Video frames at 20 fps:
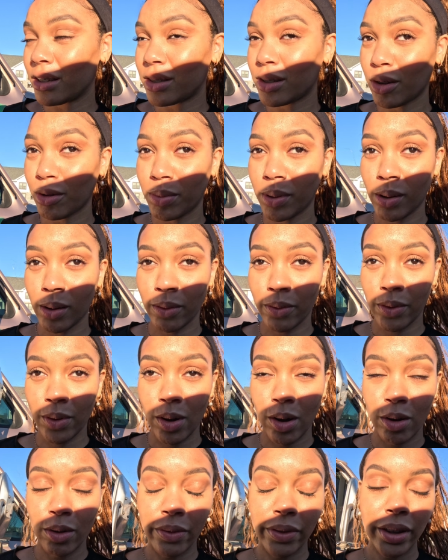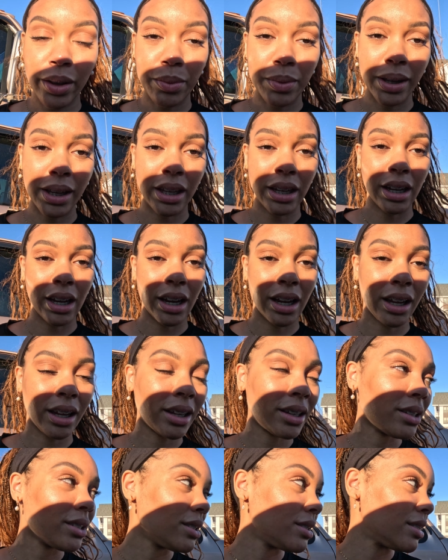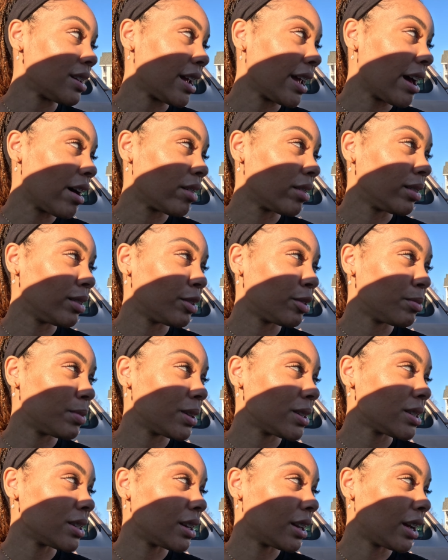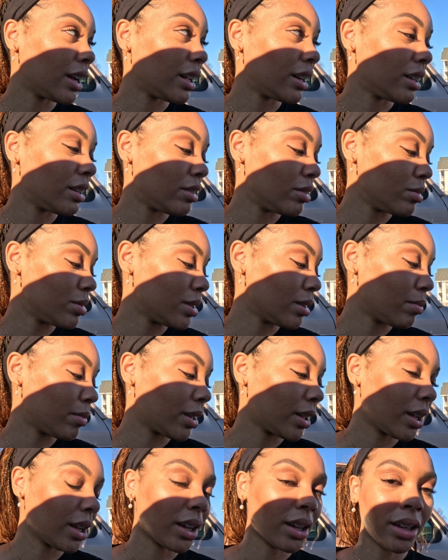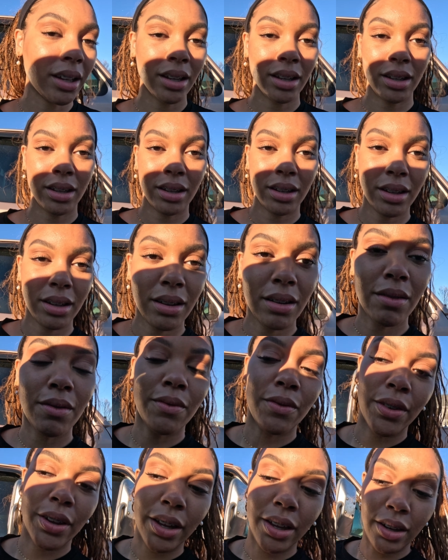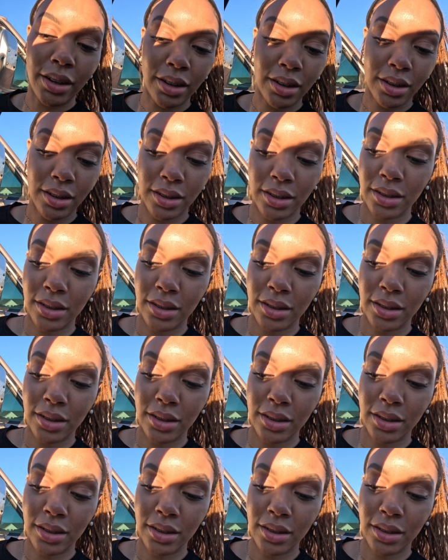it's so beautiful. Hopefully we can like stay out a little bit tonight and do something fun.